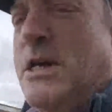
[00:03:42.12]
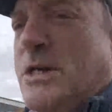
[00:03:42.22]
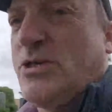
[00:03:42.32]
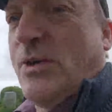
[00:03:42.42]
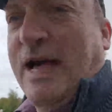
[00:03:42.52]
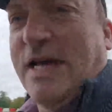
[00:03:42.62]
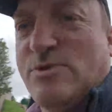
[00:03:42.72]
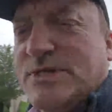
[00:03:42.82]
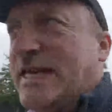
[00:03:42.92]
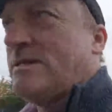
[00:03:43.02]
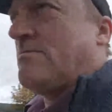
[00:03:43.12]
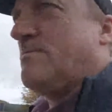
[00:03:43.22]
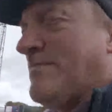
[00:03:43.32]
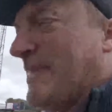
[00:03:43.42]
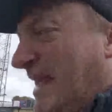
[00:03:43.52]
So as we said,
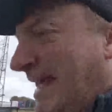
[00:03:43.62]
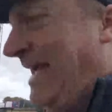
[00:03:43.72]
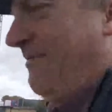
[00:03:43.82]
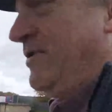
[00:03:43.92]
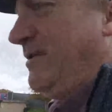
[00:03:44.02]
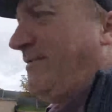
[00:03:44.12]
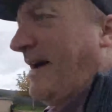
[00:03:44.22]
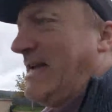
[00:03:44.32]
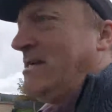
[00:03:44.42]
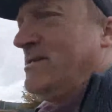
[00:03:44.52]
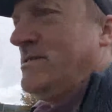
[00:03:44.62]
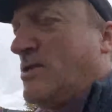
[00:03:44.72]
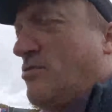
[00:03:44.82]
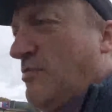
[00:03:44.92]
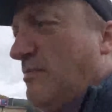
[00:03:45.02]
if you find
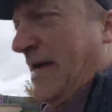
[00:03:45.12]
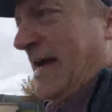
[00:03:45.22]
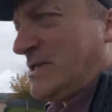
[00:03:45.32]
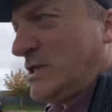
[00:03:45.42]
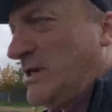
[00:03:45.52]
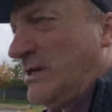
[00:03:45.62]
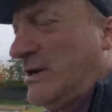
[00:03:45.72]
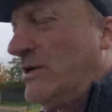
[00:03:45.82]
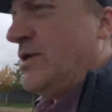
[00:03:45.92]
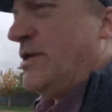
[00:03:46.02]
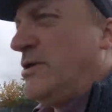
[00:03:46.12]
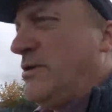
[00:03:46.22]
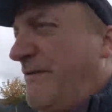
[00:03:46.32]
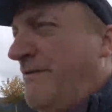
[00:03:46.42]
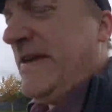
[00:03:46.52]
that
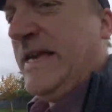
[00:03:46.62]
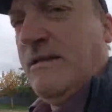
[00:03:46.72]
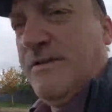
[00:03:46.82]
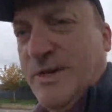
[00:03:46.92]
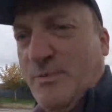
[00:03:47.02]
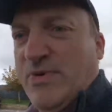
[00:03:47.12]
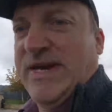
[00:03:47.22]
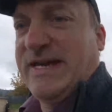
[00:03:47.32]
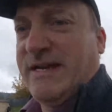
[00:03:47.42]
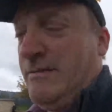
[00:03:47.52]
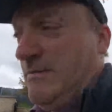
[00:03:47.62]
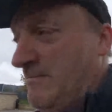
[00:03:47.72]
you feel there's a braking